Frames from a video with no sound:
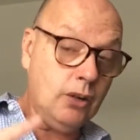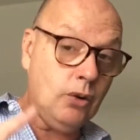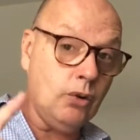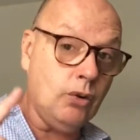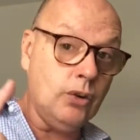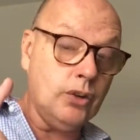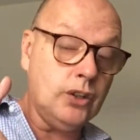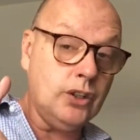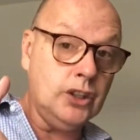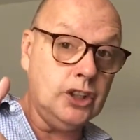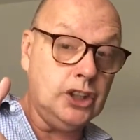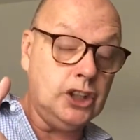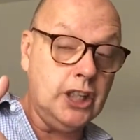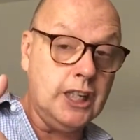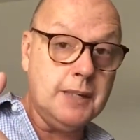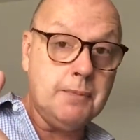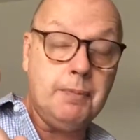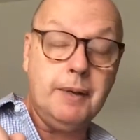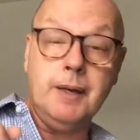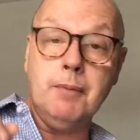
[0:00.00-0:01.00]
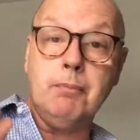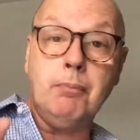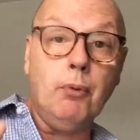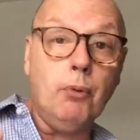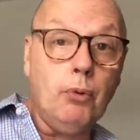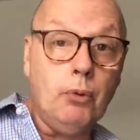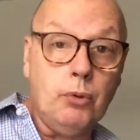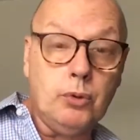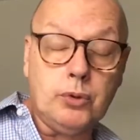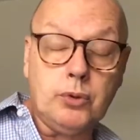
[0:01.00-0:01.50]
or it could just be a
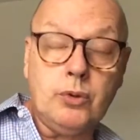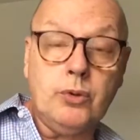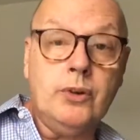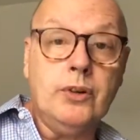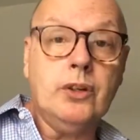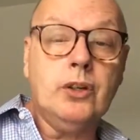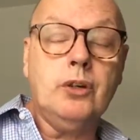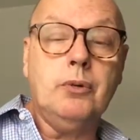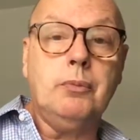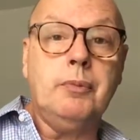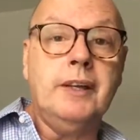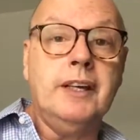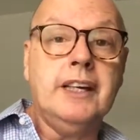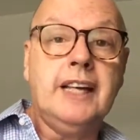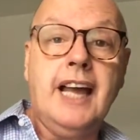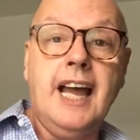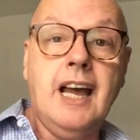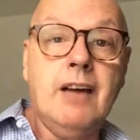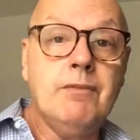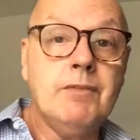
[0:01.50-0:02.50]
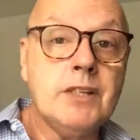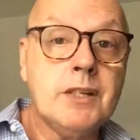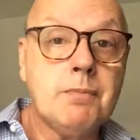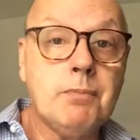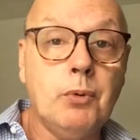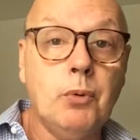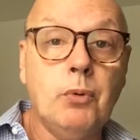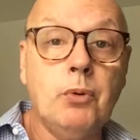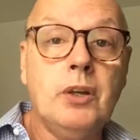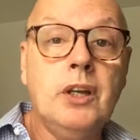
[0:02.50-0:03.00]
board, or it could be a canvas
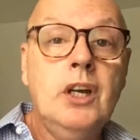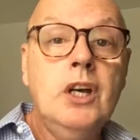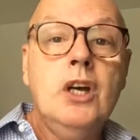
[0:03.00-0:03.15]
board,